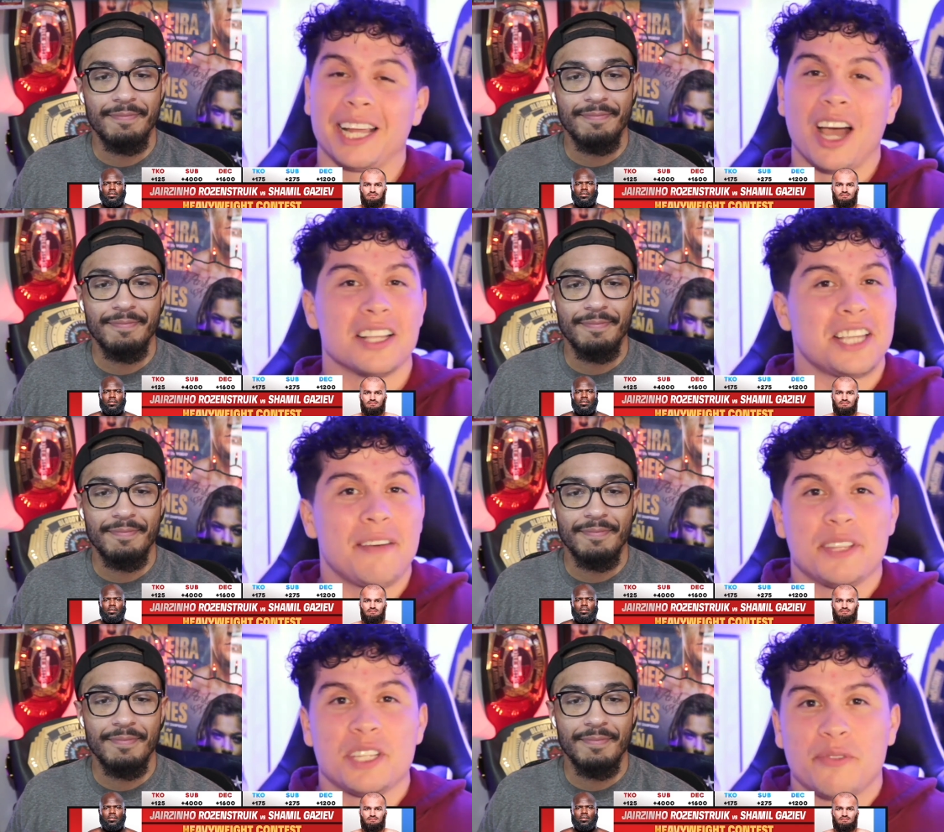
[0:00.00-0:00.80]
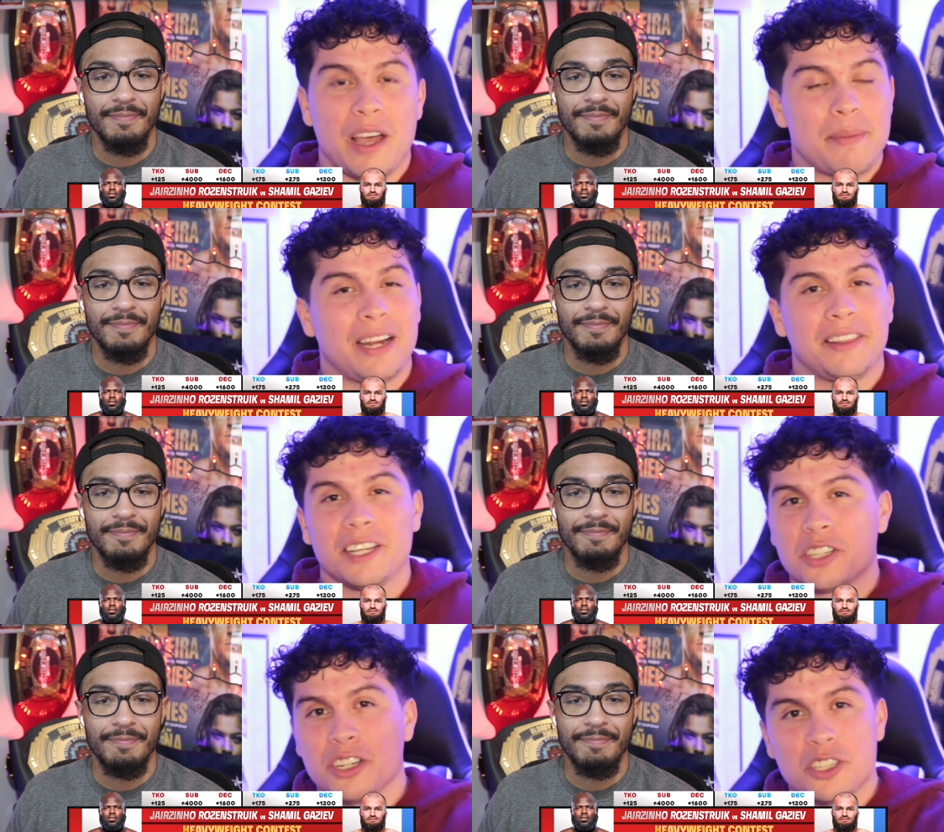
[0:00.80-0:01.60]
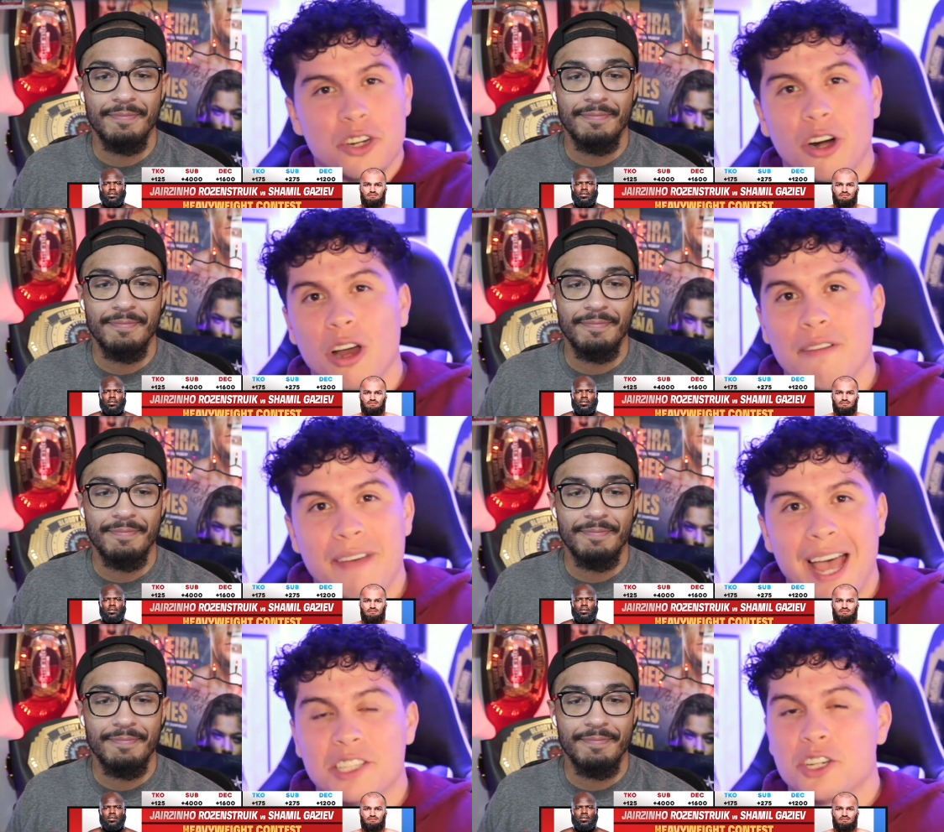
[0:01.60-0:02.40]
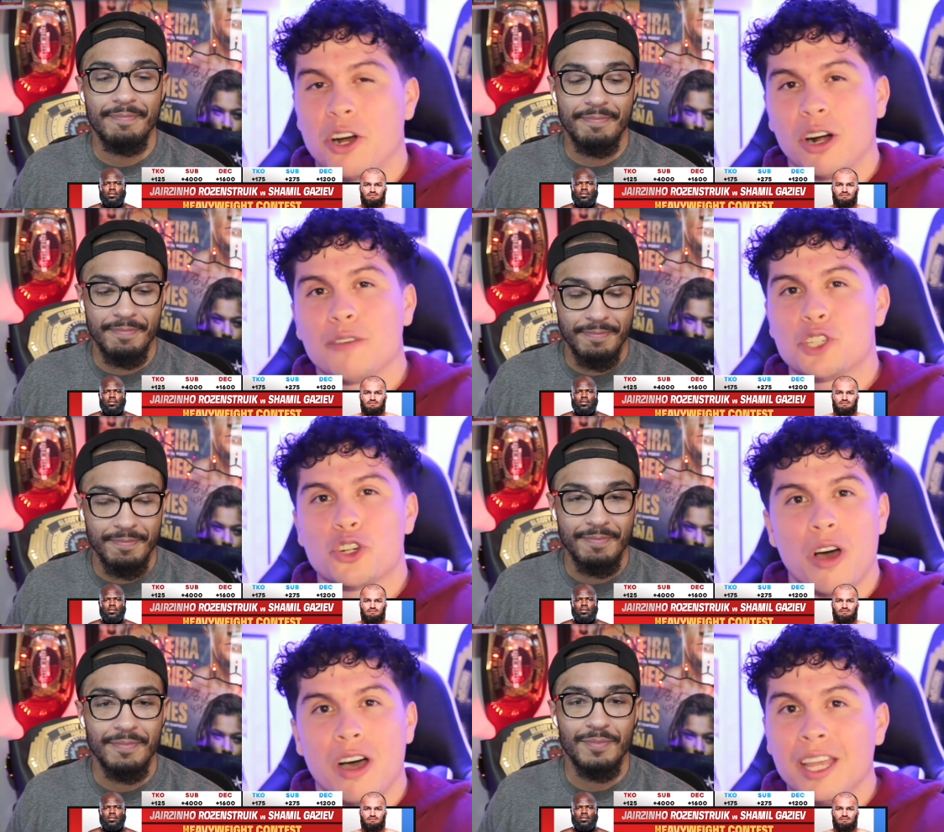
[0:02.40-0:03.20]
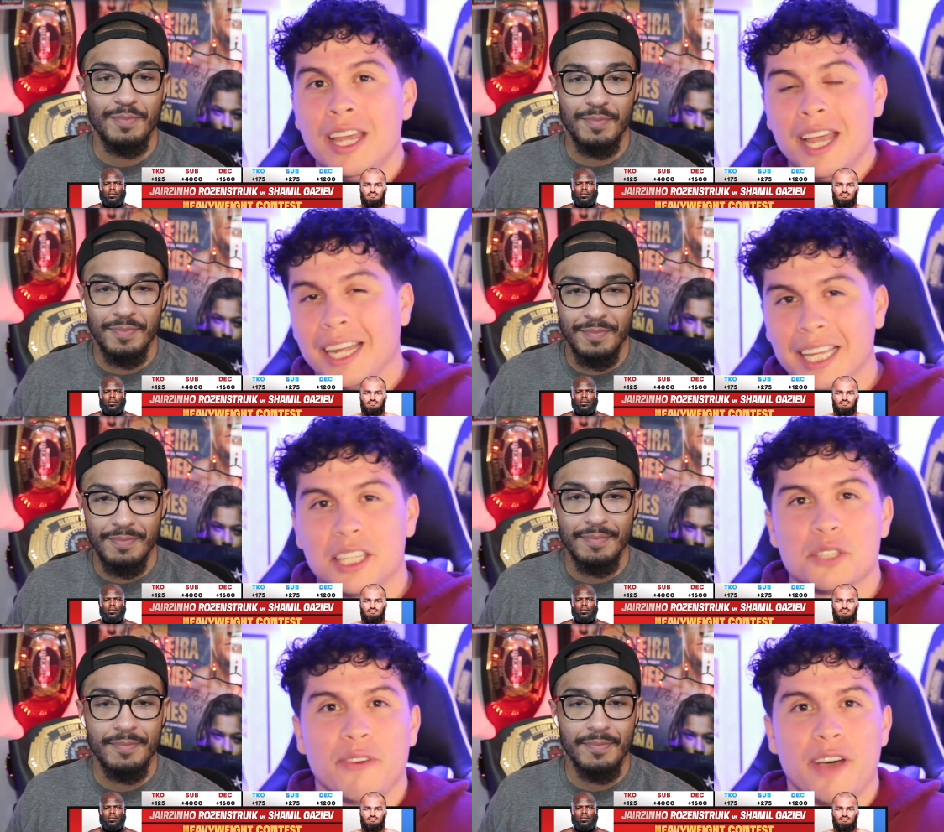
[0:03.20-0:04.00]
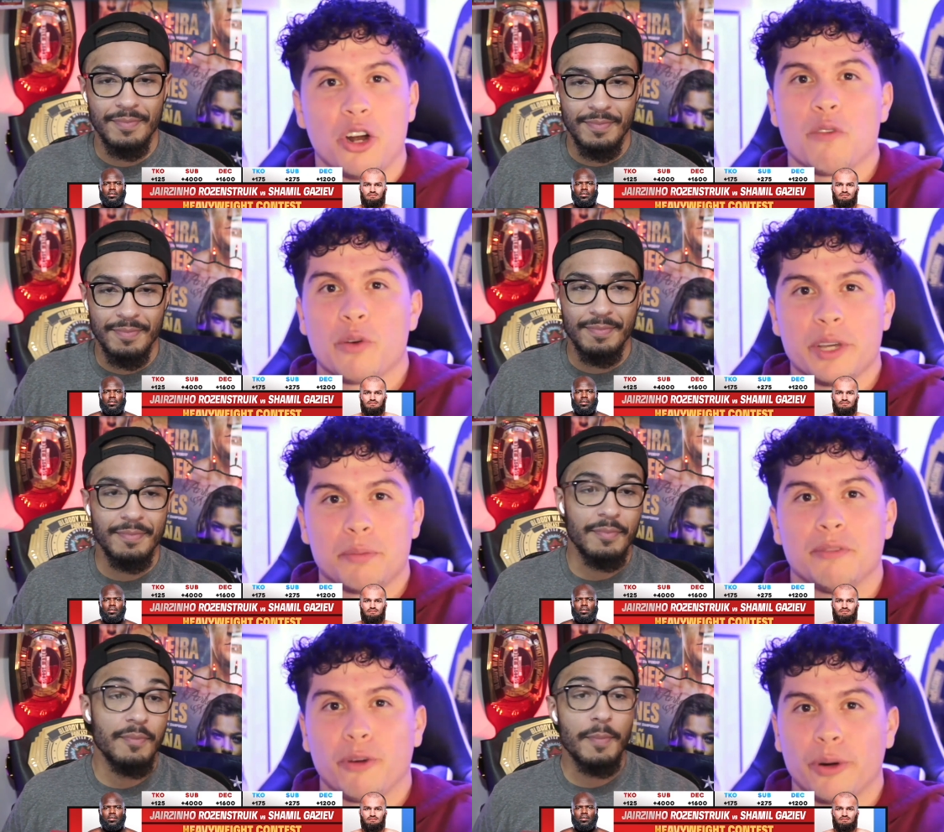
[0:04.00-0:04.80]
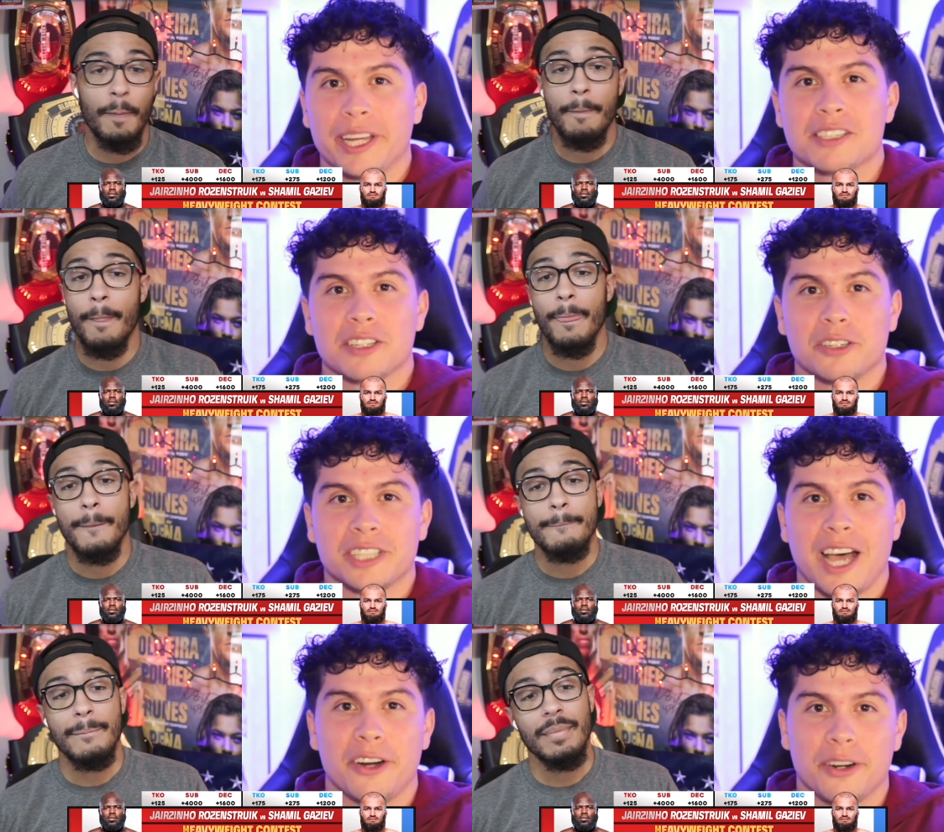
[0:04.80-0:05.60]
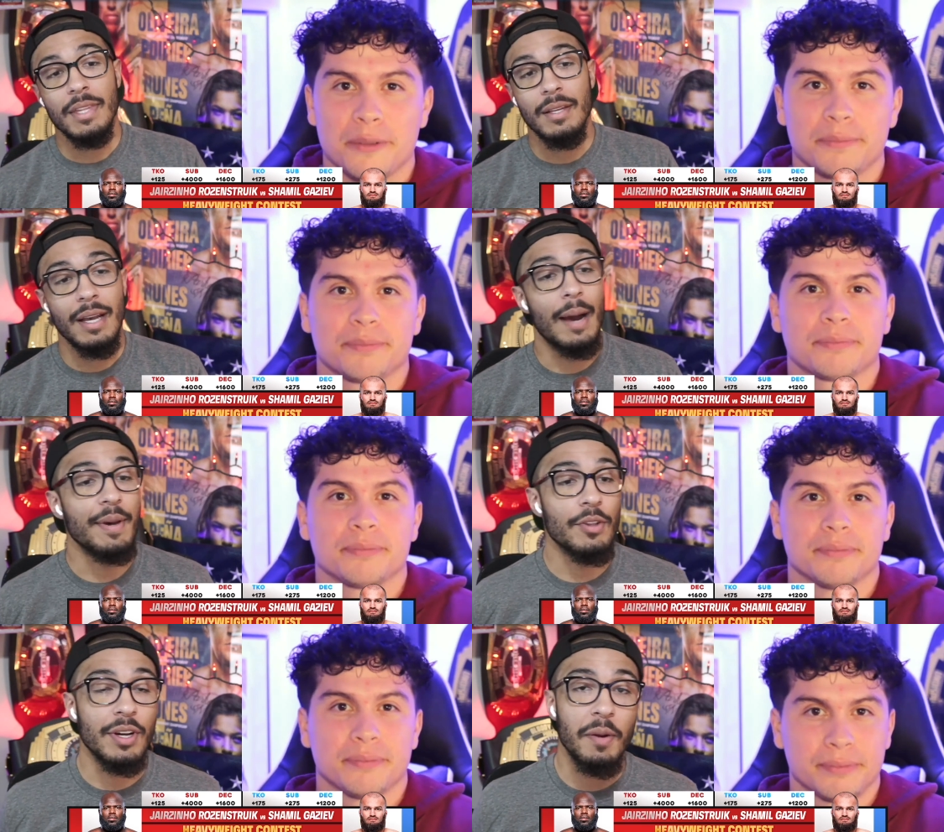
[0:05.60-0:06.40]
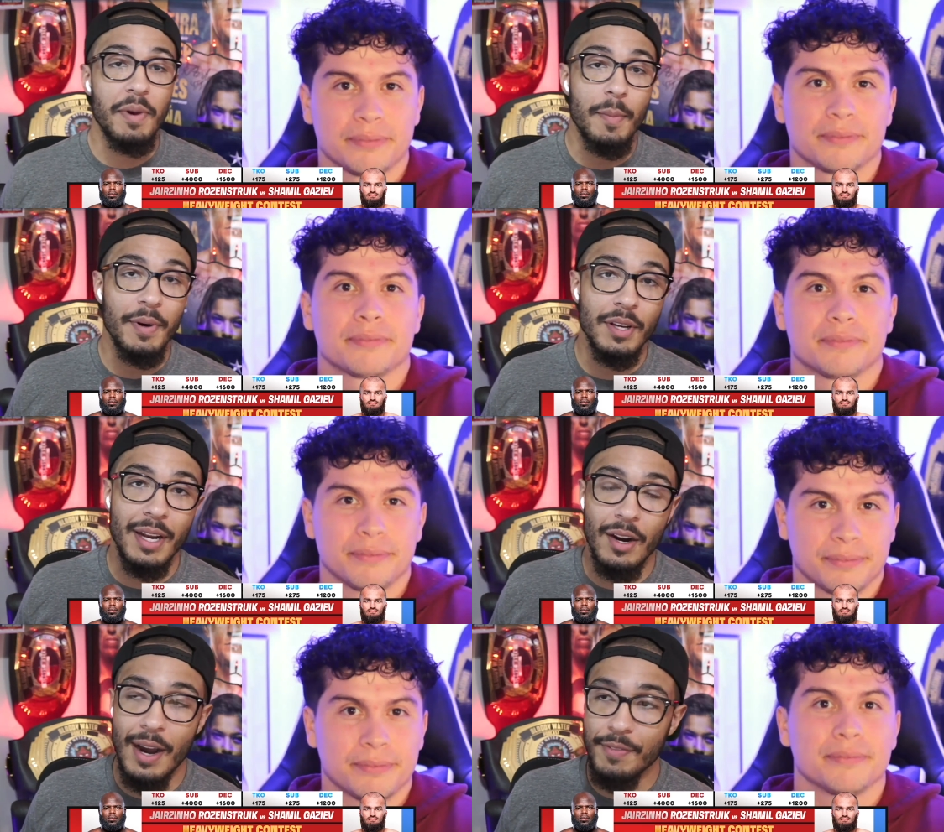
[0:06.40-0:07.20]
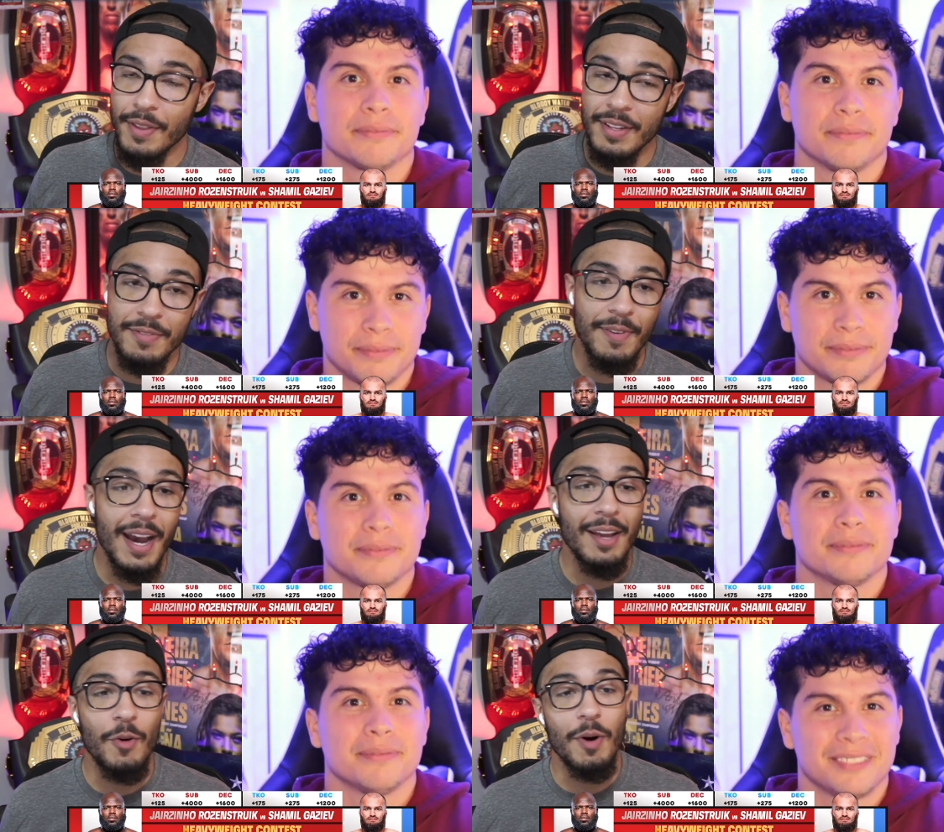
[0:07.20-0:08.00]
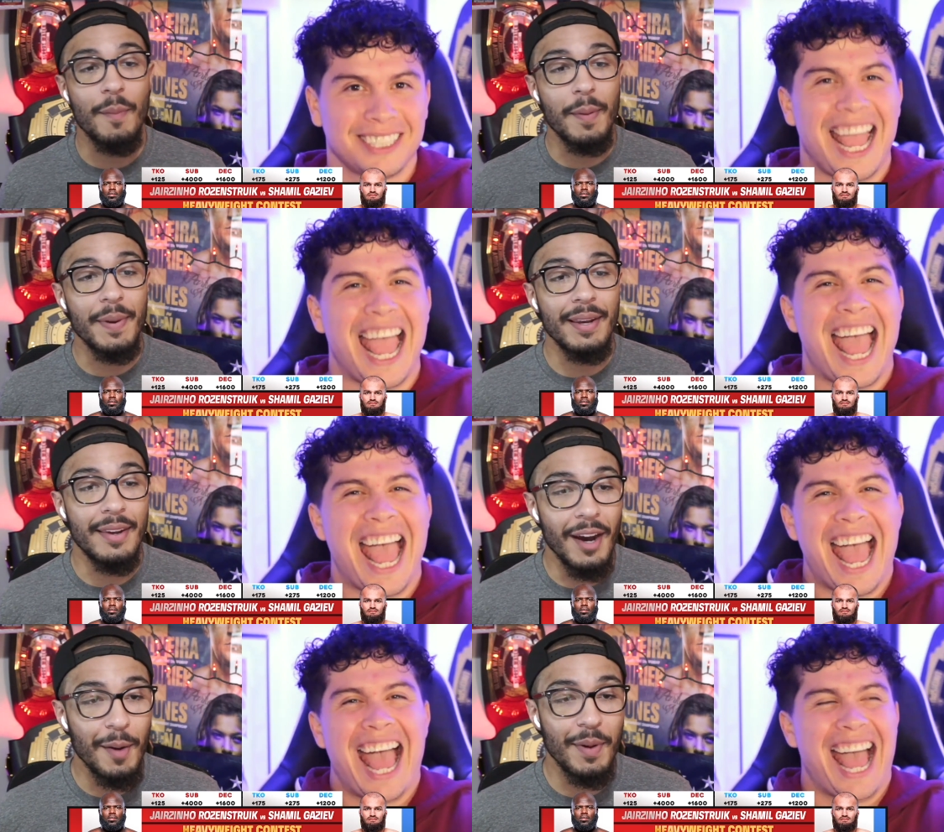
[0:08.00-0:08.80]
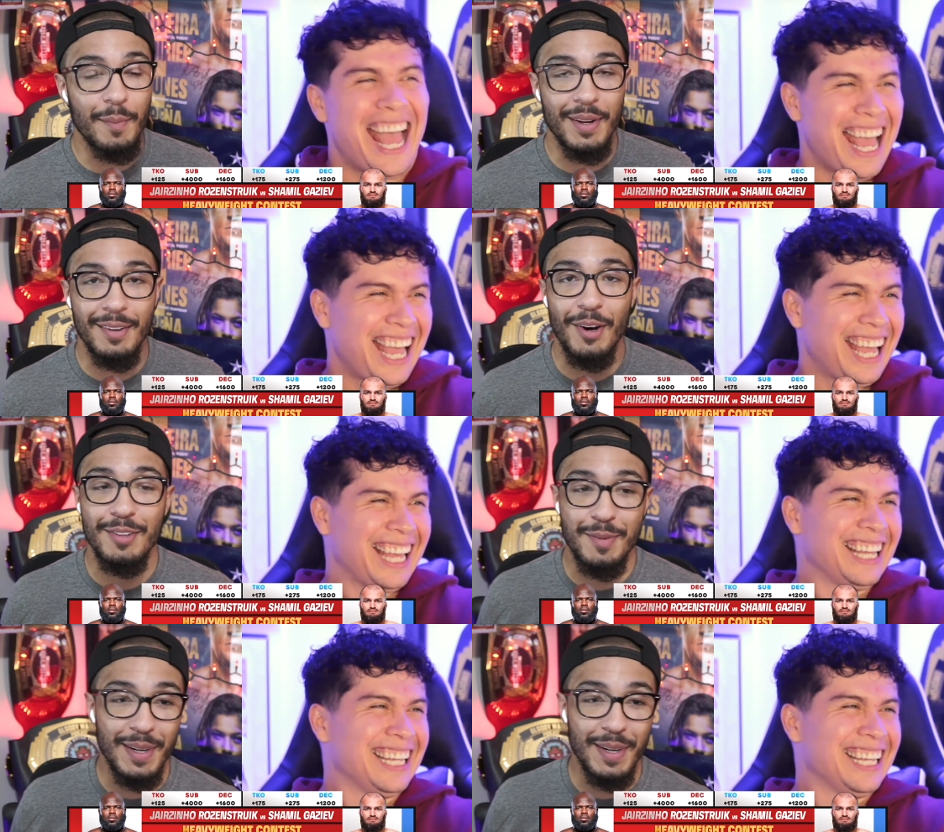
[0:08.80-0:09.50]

Speaker 1: Gaziev in this fight, man. I think he's going to start off fast, start off strong, and get this fight over with before he gets a little tired.
Speaker 2: I'm either going to be a millionaire after this fight or I'm going to be dumb and I'm going to hold some